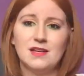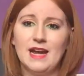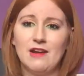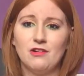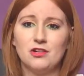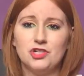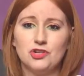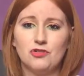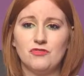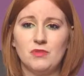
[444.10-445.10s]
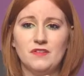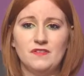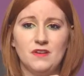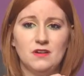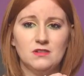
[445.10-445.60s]
caricature of my
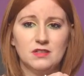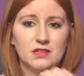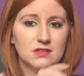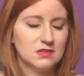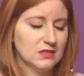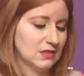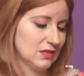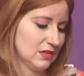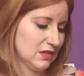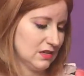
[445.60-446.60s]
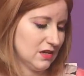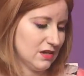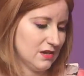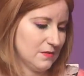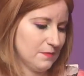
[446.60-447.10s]
father.
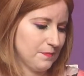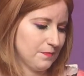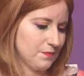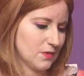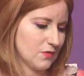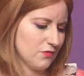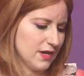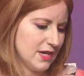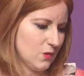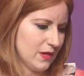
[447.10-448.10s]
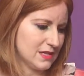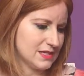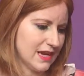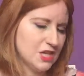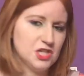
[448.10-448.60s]
Really quick
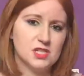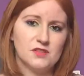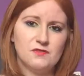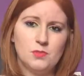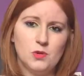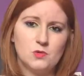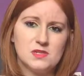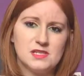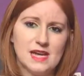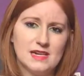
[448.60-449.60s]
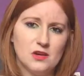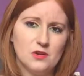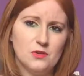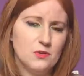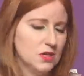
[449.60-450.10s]
sketches of Paul
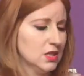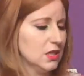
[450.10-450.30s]
Stano.